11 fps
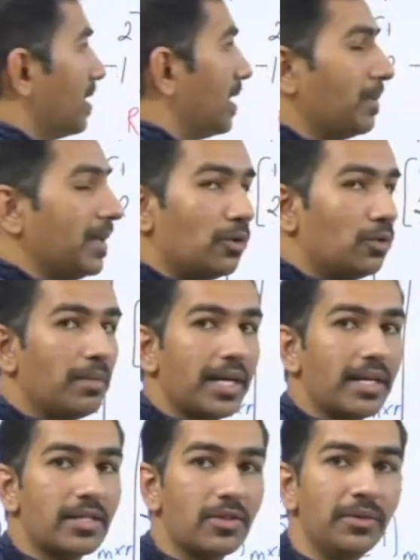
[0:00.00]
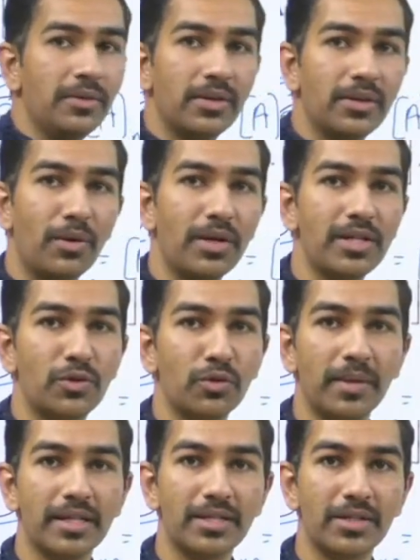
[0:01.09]
It will be 2 minus 2. What is 2
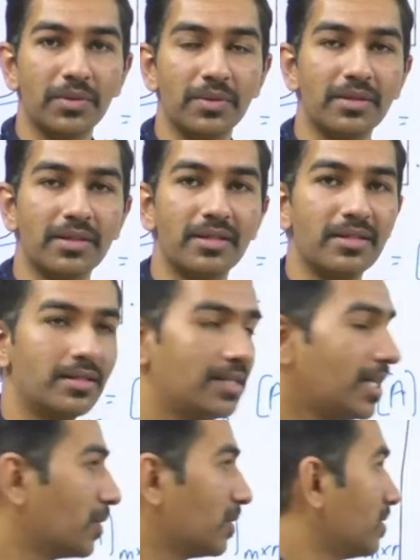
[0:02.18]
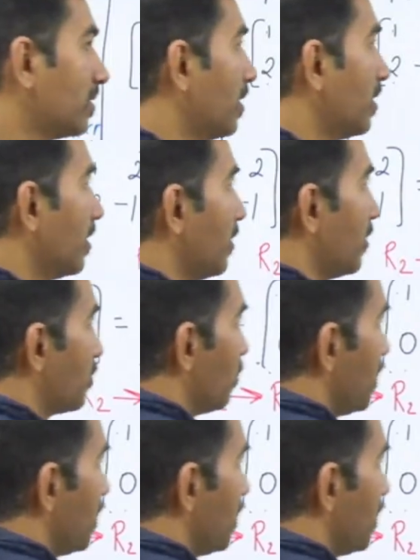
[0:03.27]
minus 2? 0. So